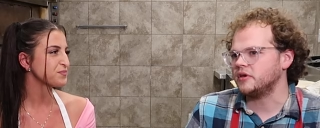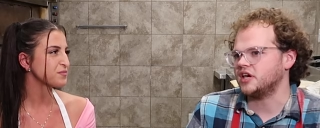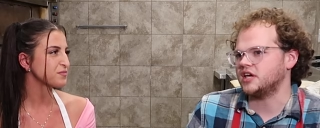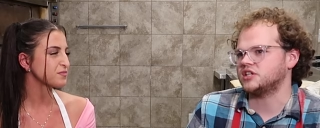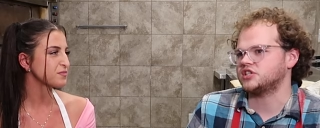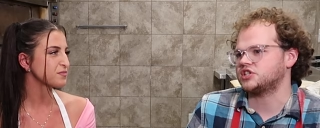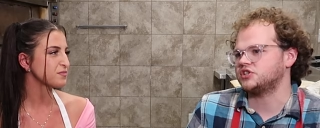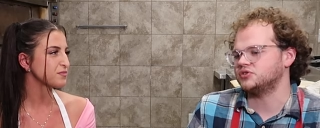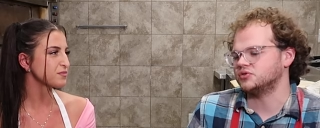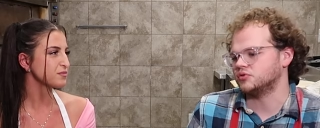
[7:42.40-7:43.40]
Speaker 1: coming
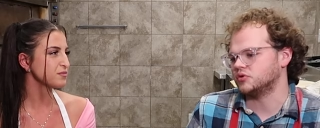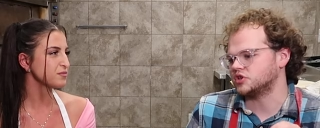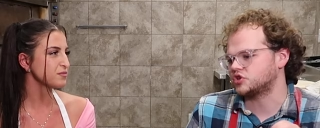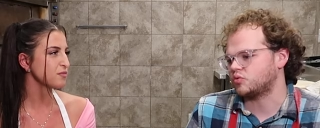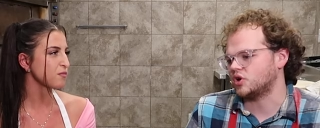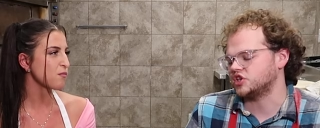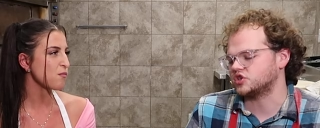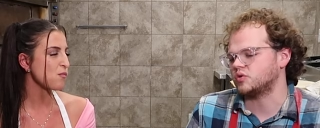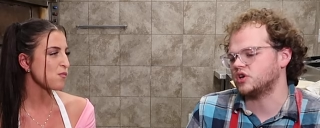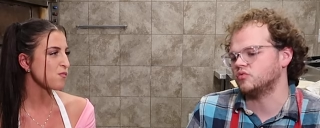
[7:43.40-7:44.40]
into
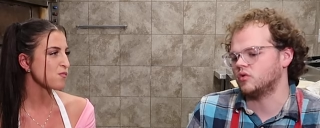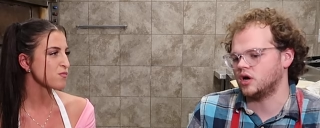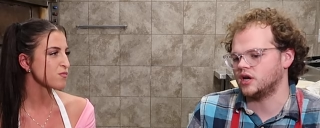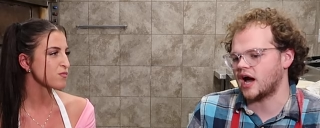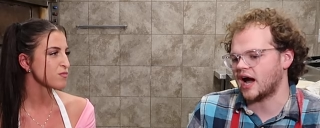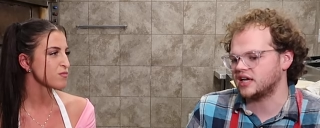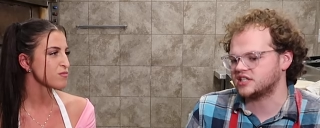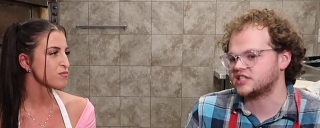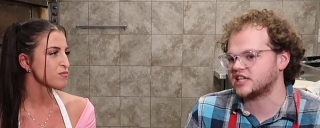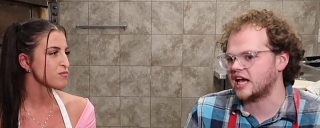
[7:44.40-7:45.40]
2021, I
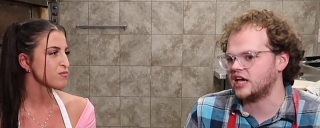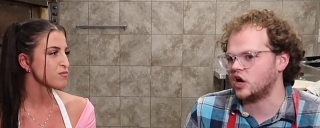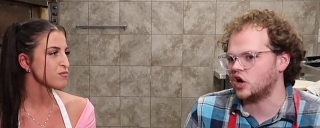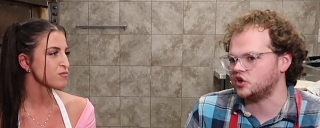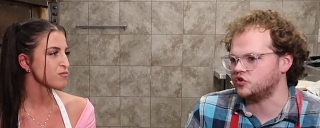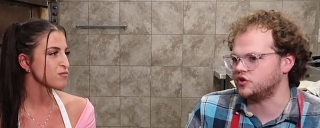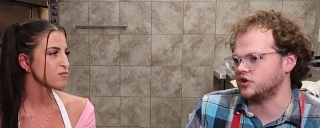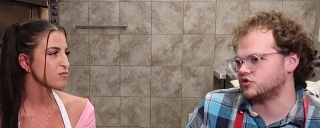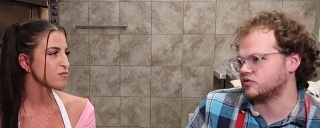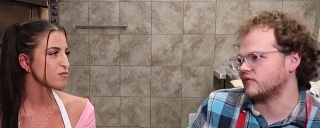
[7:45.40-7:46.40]
set a New
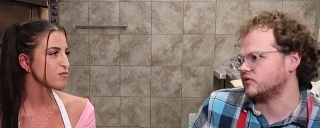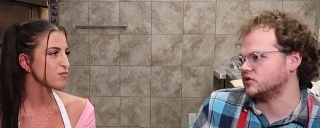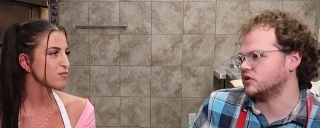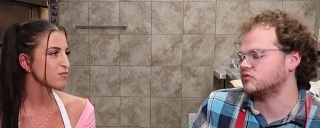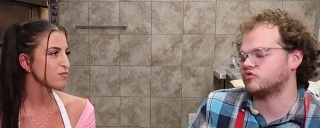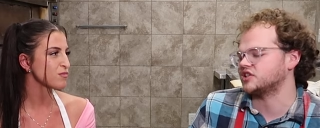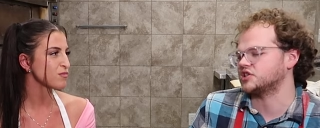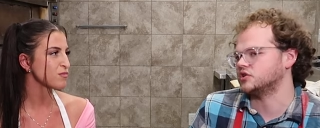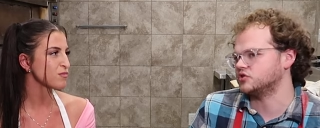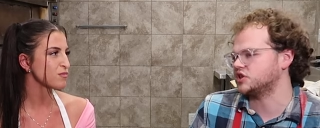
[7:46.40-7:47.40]
Year's
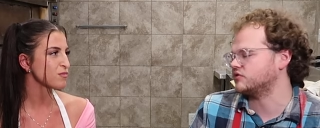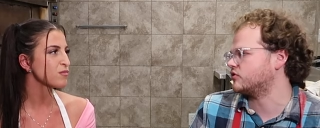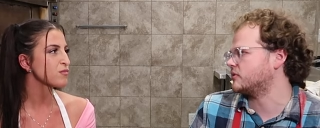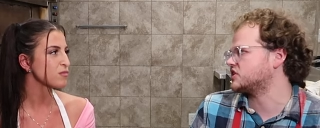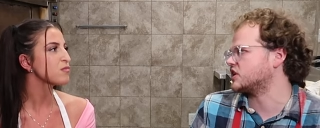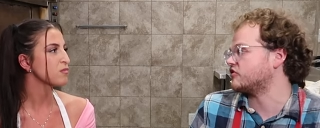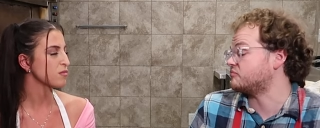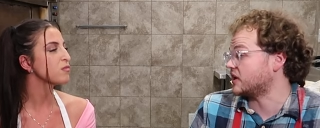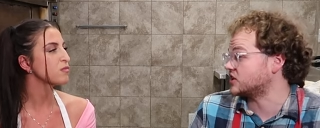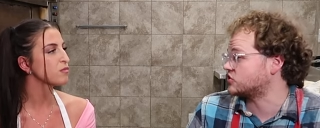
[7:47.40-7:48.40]
resolution for
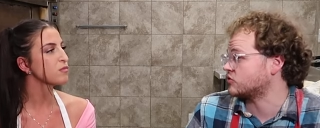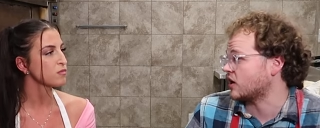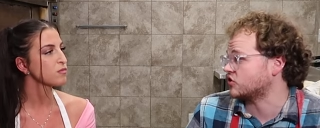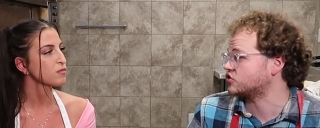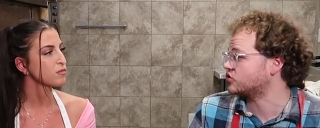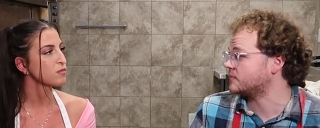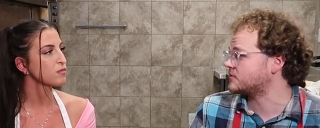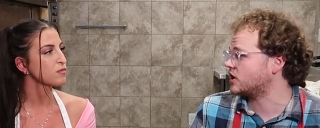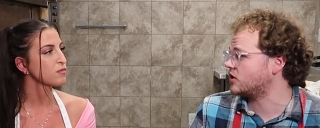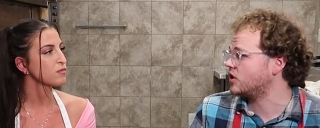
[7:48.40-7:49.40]
myself based around
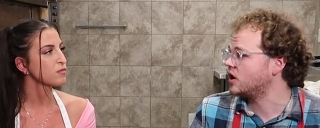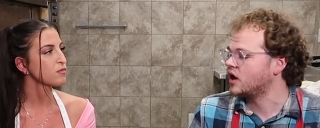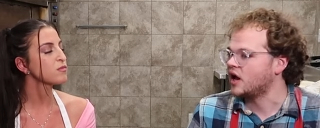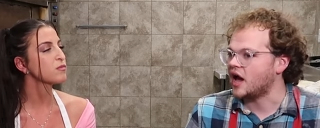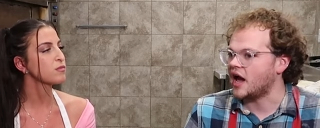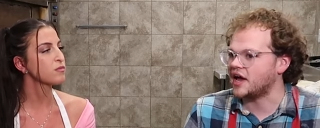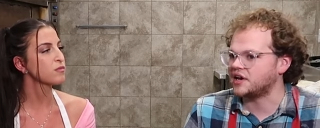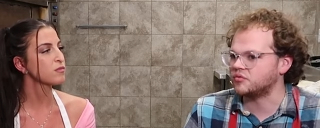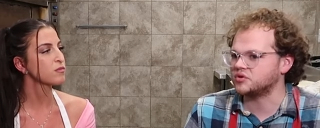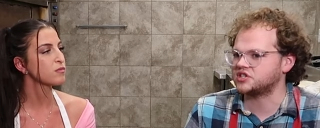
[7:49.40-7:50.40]
crypto, mm-hmm.
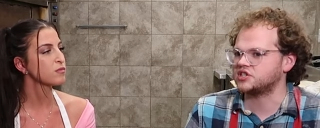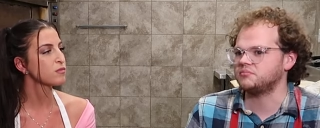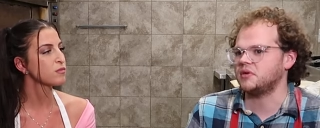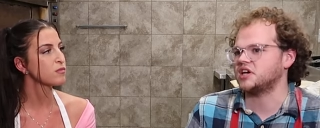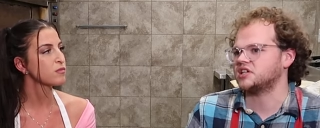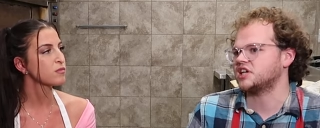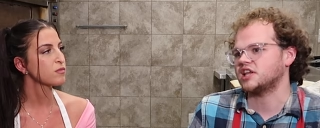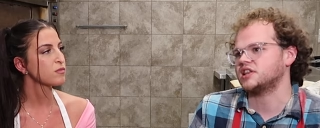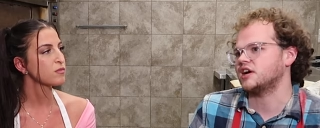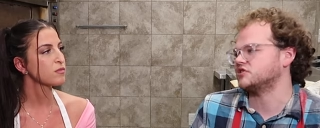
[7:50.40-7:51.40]
and it was to make
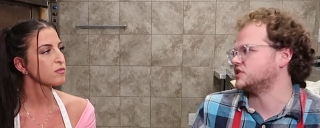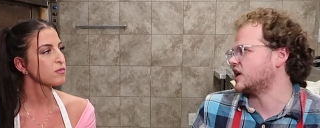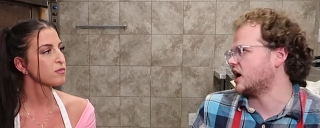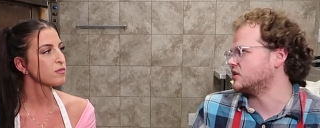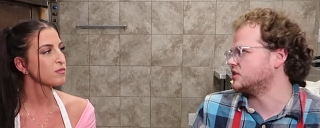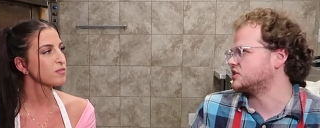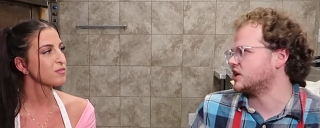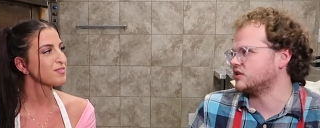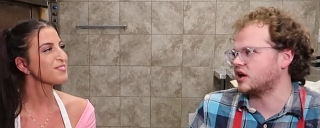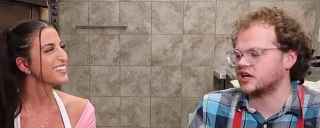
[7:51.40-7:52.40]
ten thousand dollars.
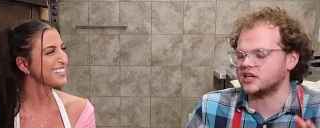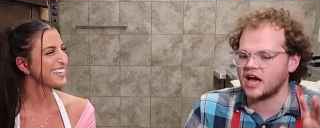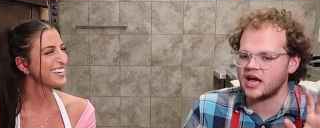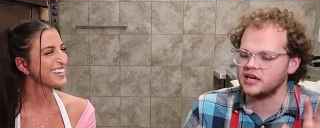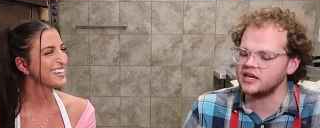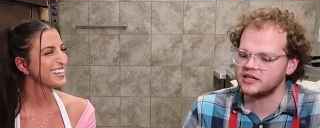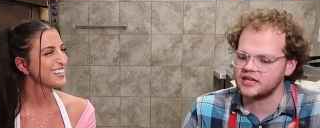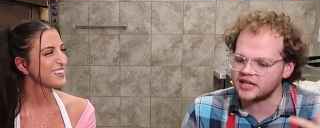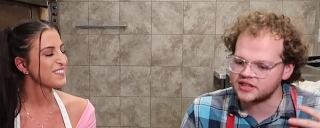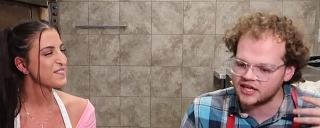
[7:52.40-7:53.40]
And like really? not
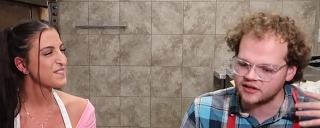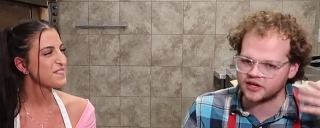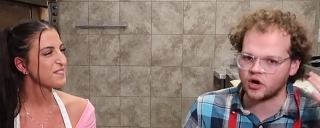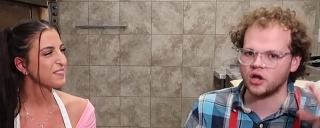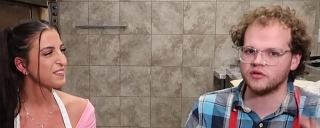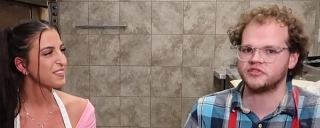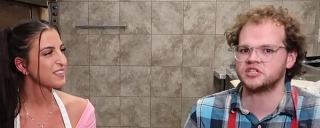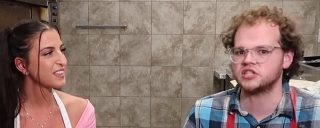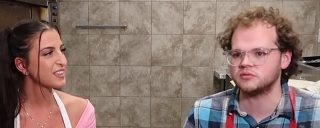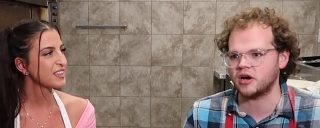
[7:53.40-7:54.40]
not that like all of
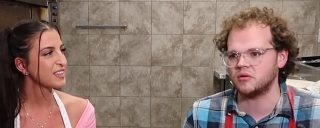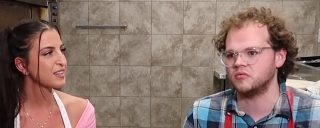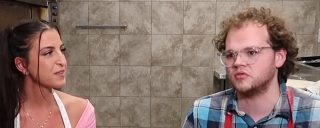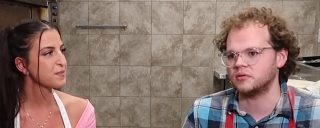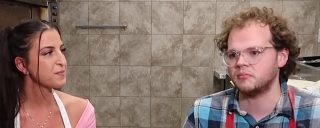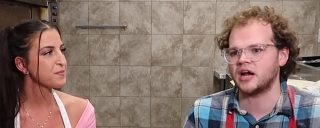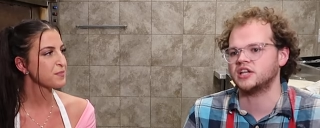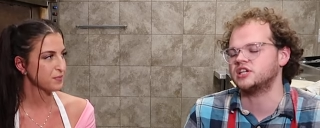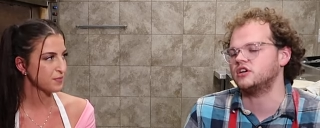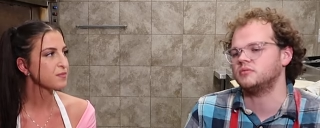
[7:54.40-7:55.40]
this is about the
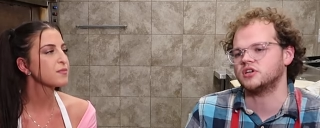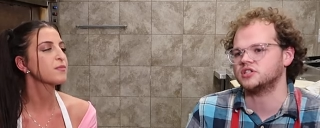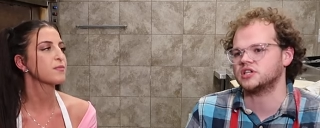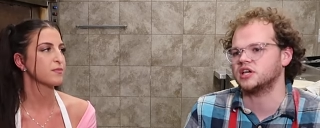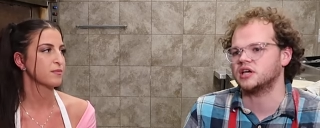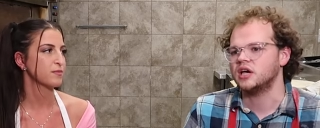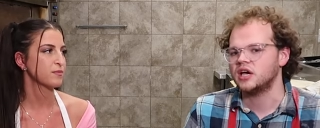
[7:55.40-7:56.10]
monetary because like